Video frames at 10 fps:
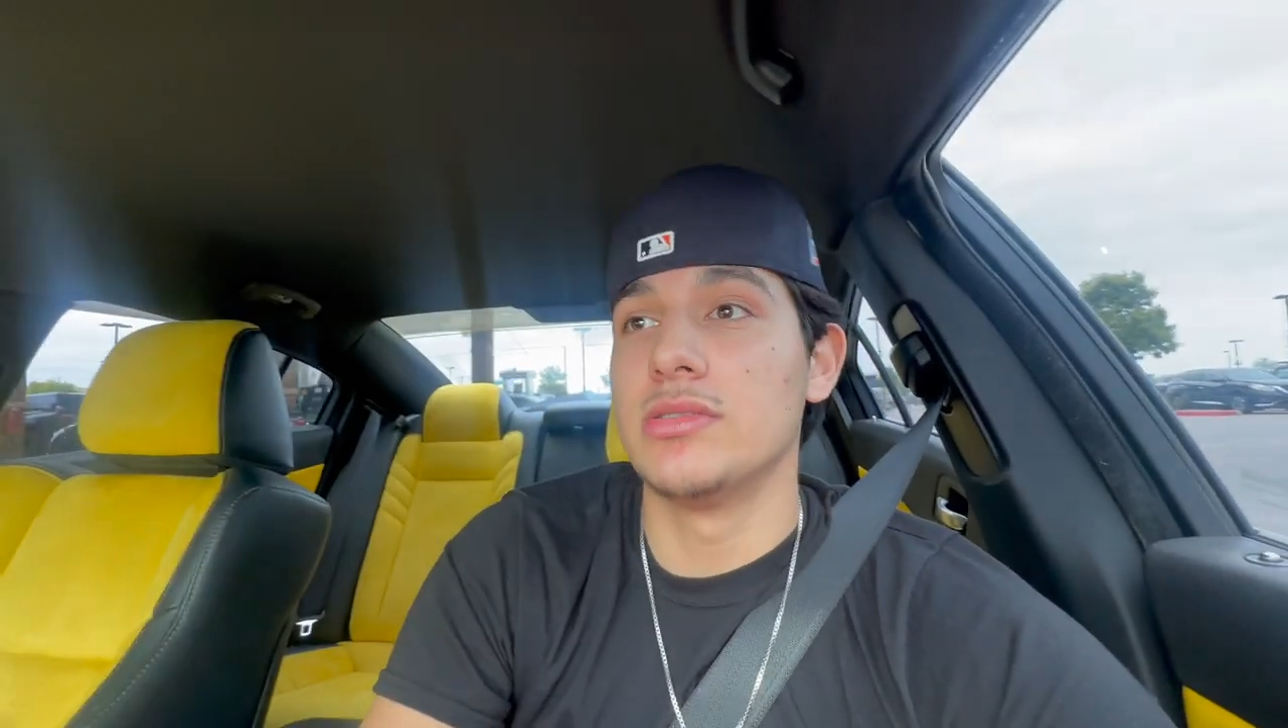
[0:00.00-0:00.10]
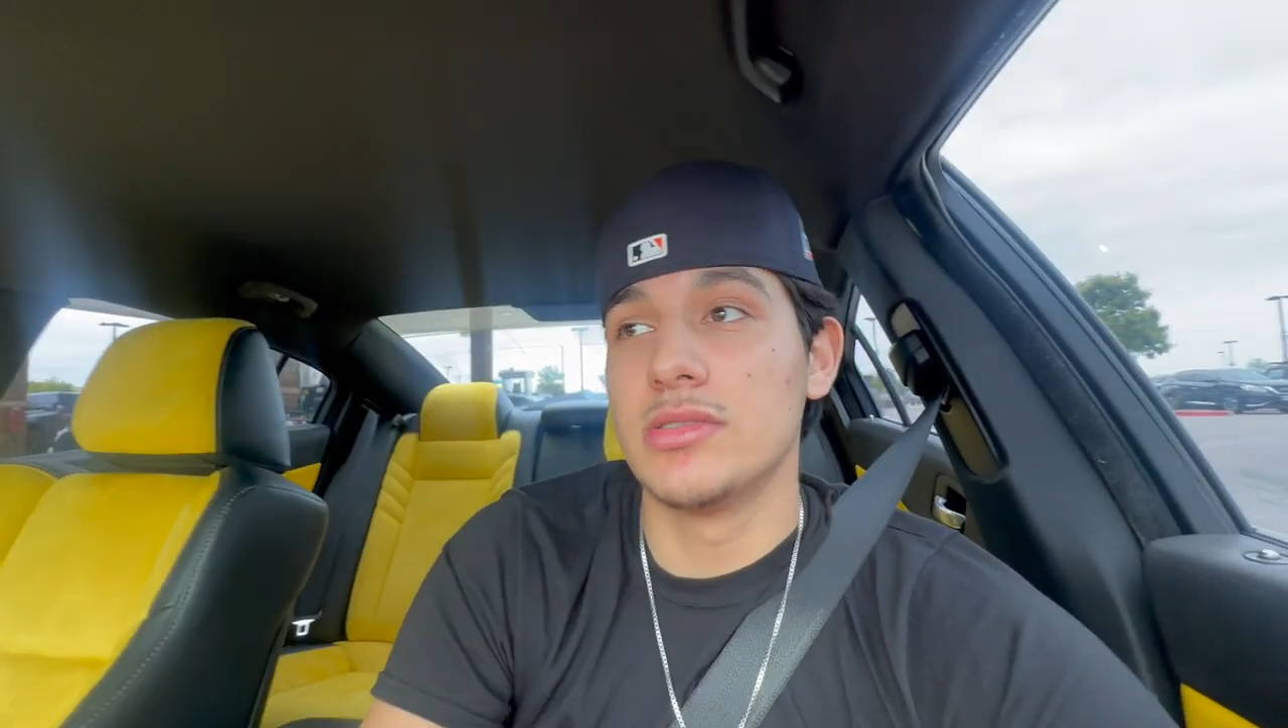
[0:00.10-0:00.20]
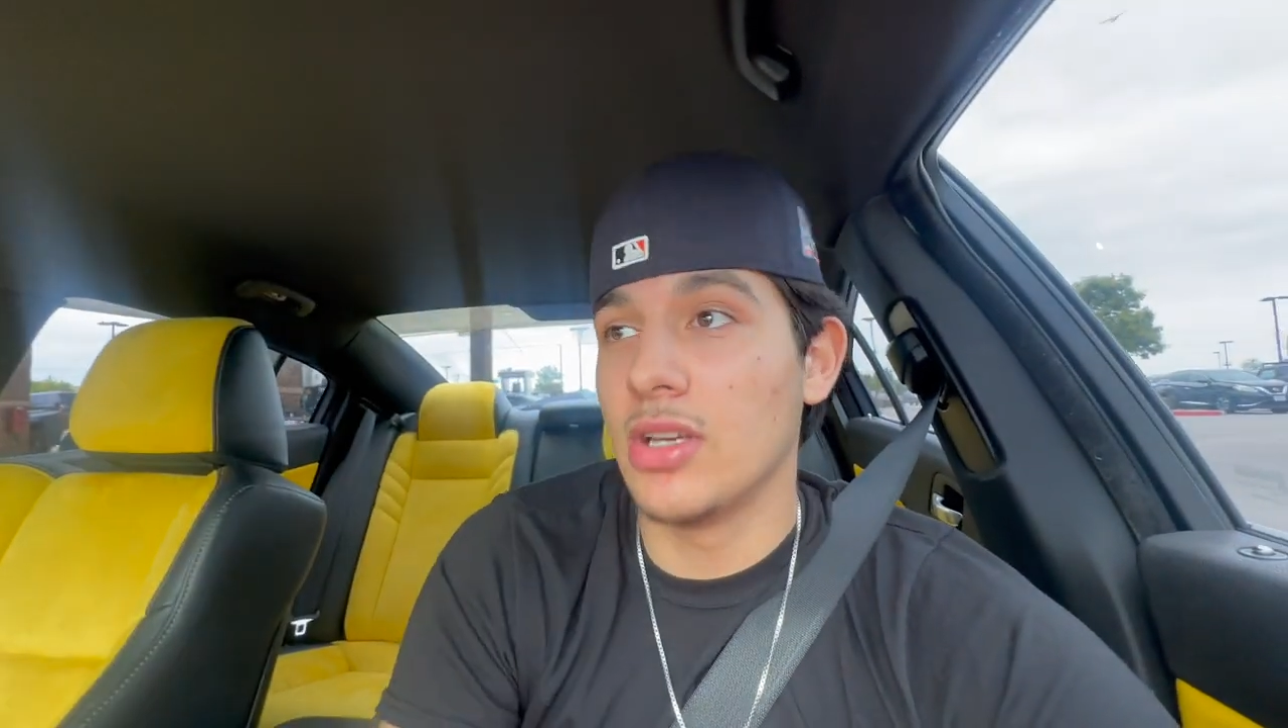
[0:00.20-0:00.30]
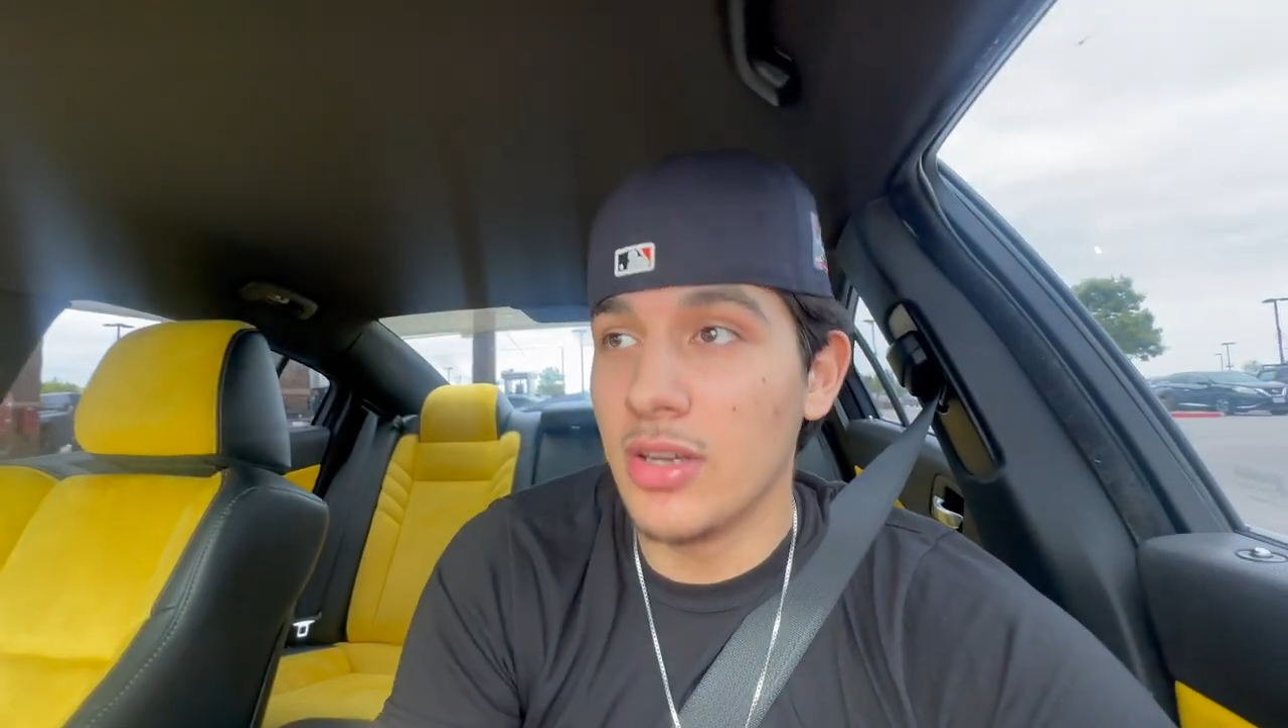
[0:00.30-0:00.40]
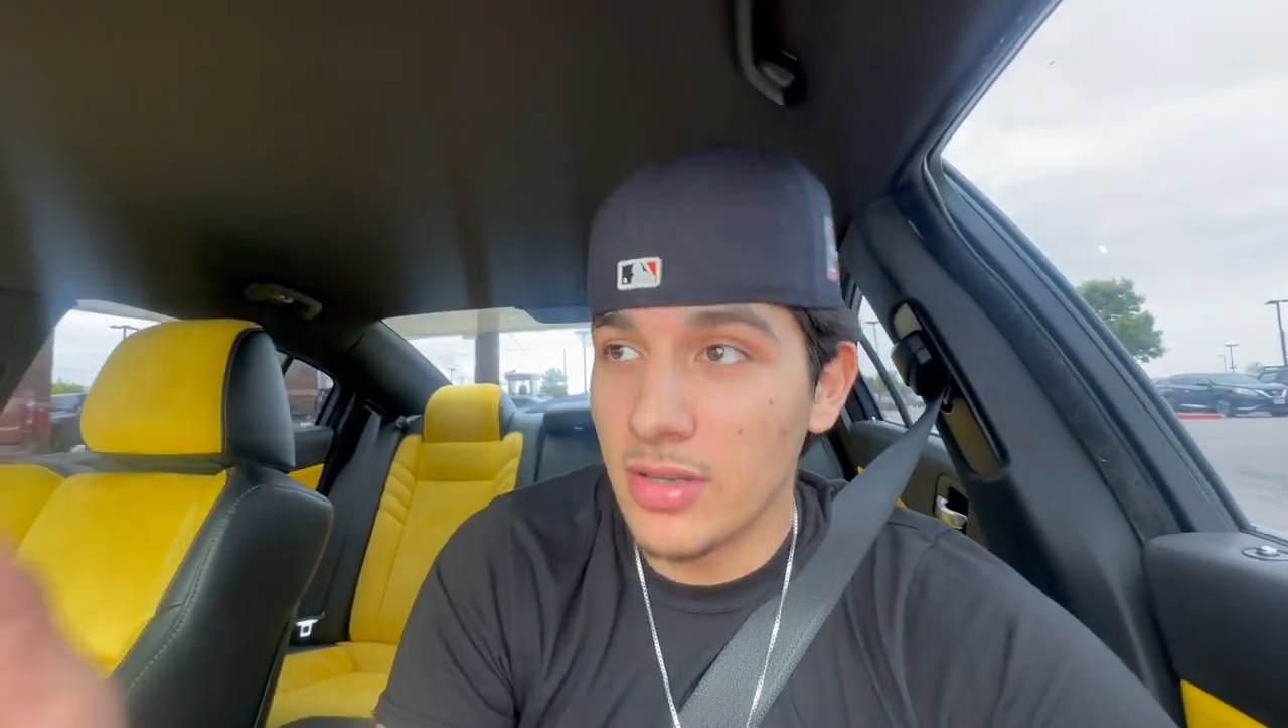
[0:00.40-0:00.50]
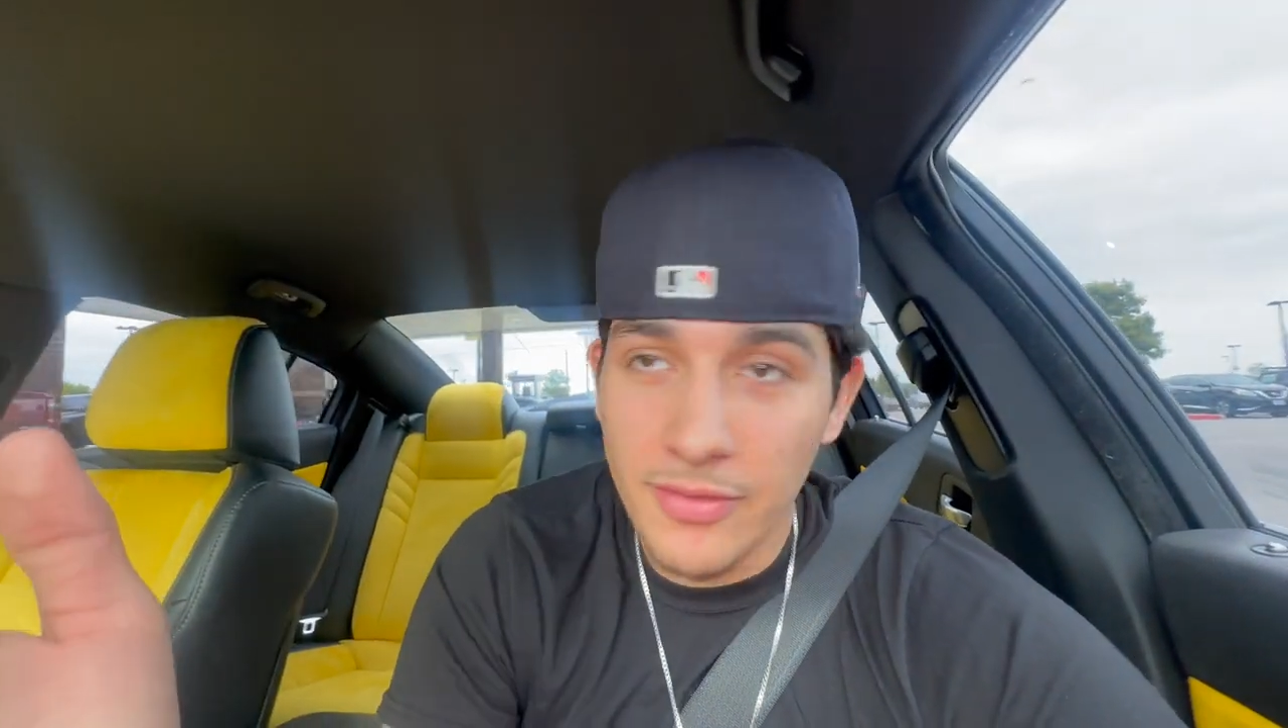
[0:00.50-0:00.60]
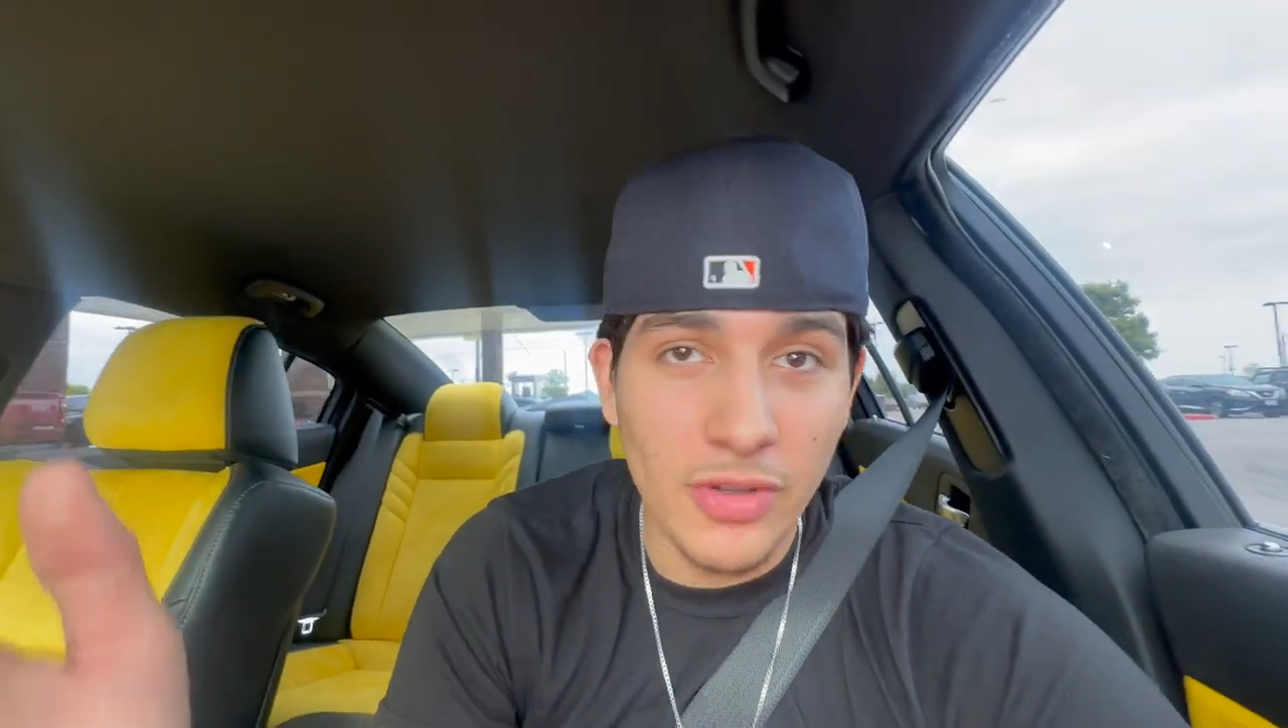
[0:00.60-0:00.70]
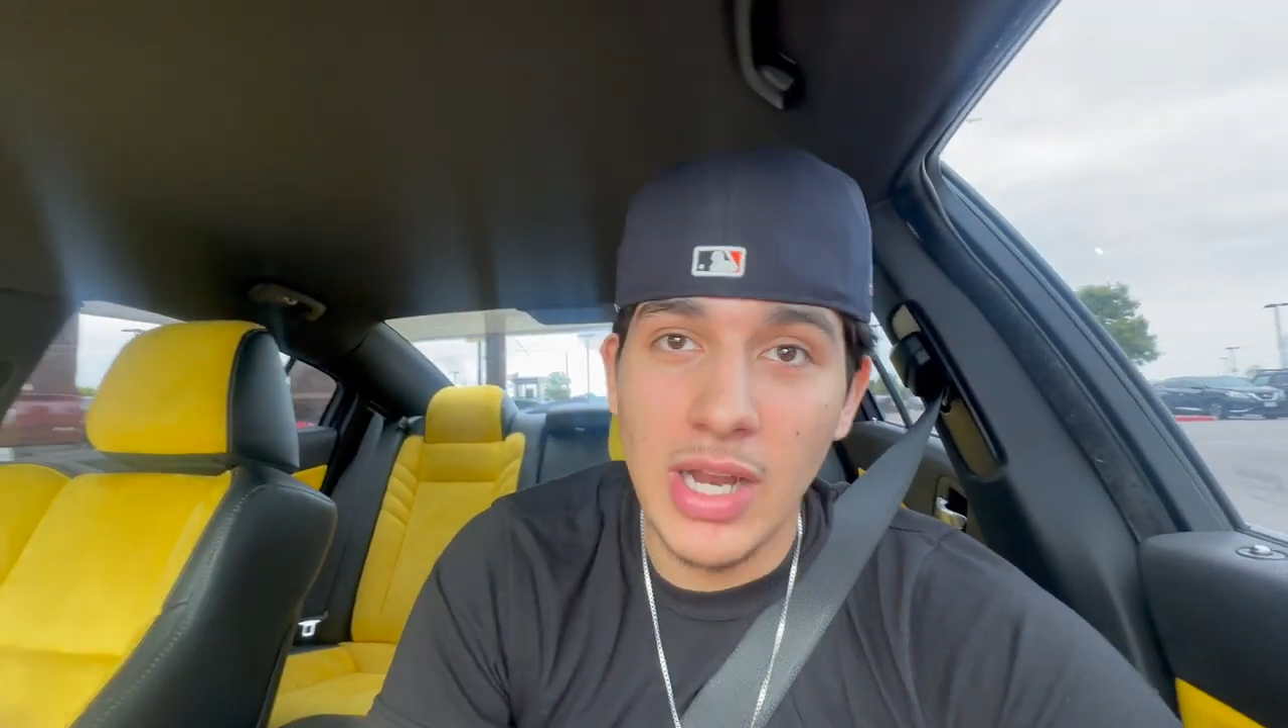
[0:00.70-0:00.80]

So if you're